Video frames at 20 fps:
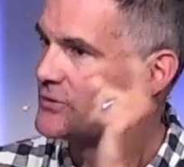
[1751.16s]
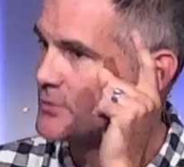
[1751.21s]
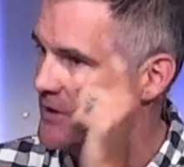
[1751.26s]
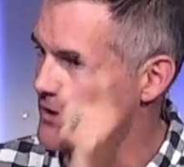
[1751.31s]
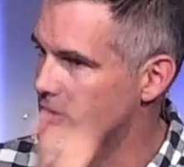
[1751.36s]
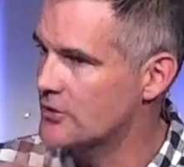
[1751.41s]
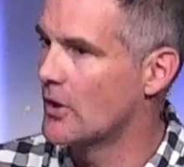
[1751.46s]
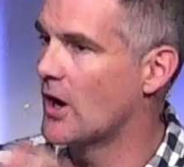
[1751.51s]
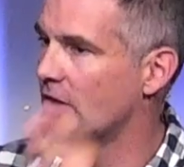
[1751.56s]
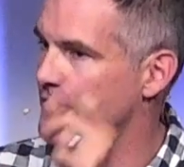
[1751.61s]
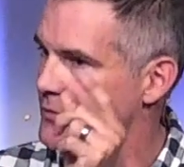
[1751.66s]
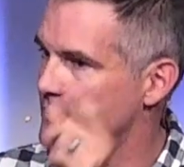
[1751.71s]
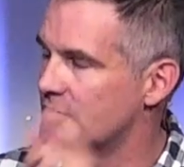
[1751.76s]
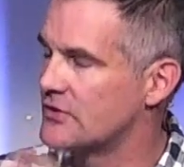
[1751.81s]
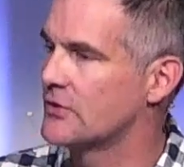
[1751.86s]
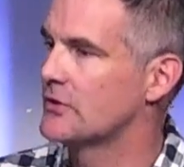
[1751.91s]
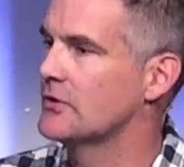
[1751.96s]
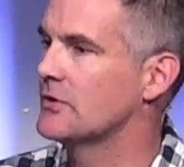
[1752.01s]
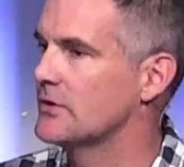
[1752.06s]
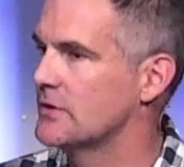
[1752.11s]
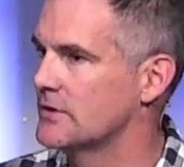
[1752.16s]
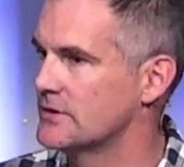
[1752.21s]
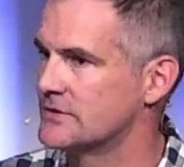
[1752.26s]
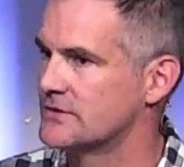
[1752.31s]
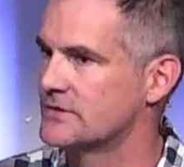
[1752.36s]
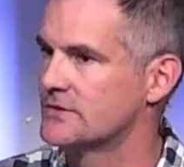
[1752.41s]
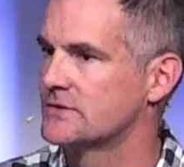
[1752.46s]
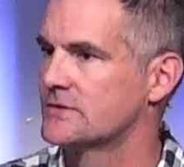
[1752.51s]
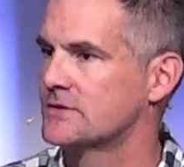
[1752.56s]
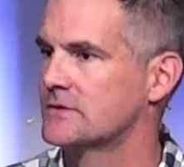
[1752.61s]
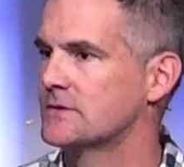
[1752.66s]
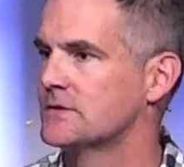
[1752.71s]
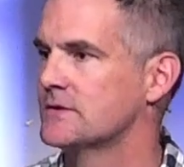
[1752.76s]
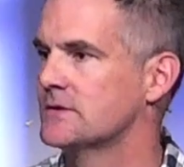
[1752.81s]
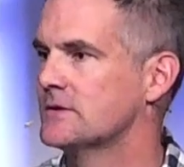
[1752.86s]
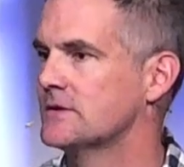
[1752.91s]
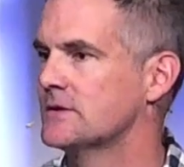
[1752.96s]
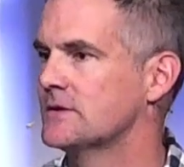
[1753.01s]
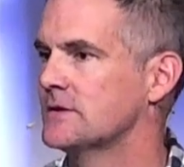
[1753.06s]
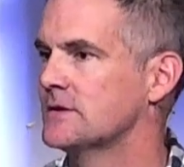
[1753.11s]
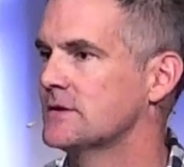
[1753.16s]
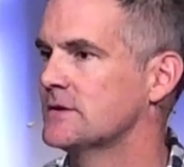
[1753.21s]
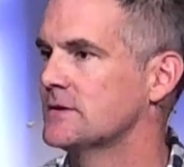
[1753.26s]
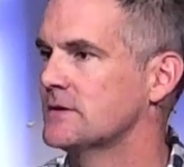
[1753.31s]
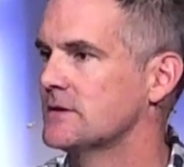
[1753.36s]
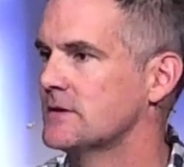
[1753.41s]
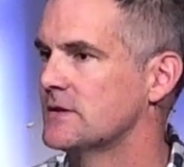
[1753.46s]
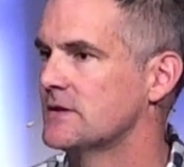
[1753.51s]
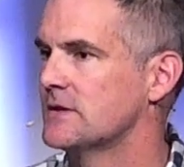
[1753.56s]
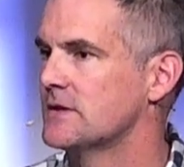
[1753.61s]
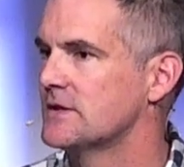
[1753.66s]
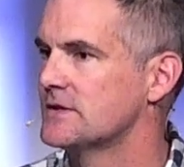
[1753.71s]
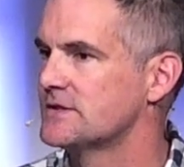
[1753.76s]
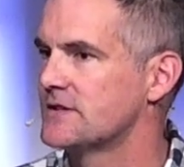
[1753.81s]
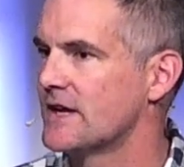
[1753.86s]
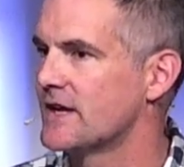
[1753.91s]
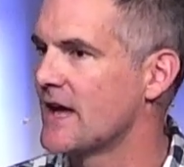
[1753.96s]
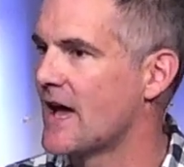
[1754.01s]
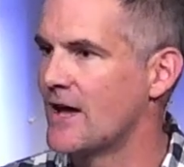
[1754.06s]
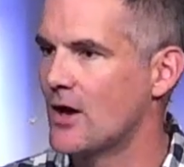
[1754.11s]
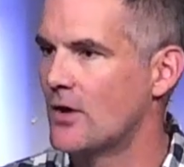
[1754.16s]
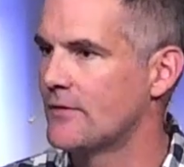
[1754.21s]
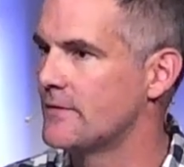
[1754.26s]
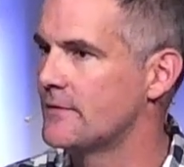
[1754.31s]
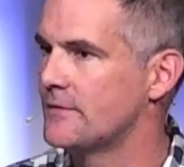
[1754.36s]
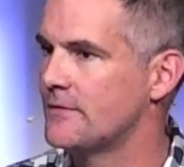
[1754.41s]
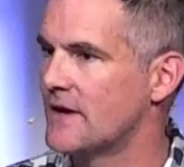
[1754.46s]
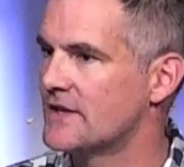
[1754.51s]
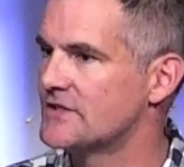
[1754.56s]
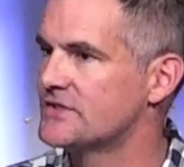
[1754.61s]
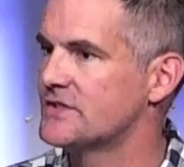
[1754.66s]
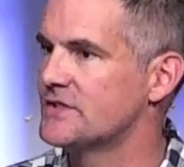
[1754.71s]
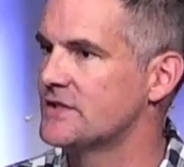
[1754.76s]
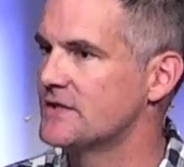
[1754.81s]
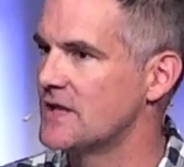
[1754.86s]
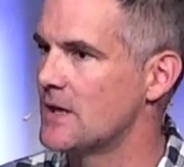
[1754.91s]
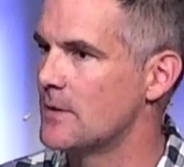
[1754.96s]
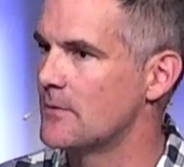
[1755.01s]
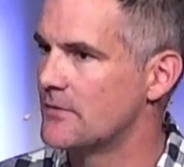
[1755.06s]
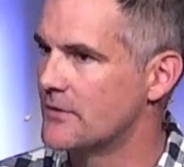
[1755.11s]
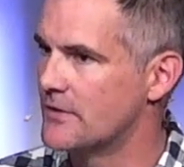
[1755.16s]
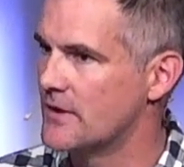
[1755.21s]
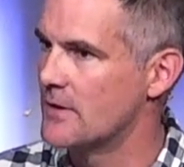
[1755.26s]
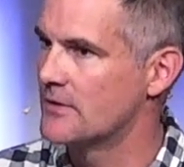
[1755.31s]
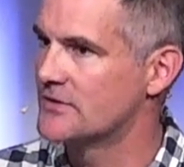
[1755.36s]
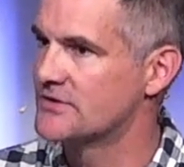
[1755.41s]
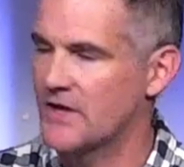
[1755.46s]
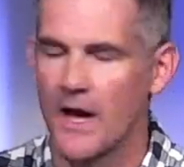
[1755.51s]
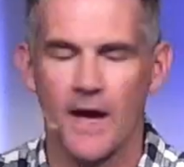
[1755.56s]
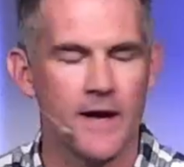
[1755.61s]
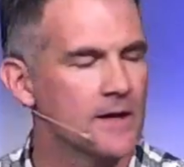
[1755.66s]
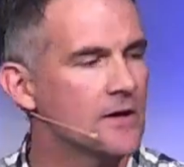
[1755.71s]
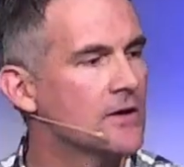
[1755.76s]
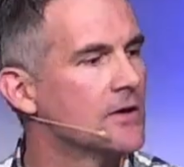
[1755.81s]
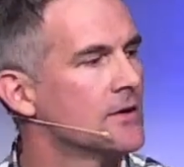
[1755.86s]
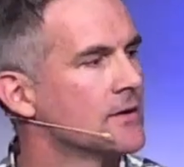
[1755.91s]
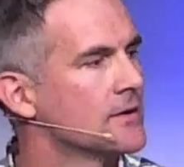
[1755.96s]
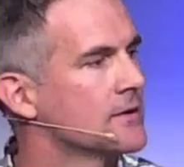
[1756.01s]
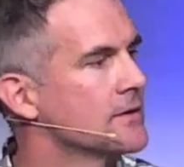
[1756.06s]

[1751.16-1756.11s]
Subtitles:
when Christ returns, saying, hey, I've invested in them for their sake.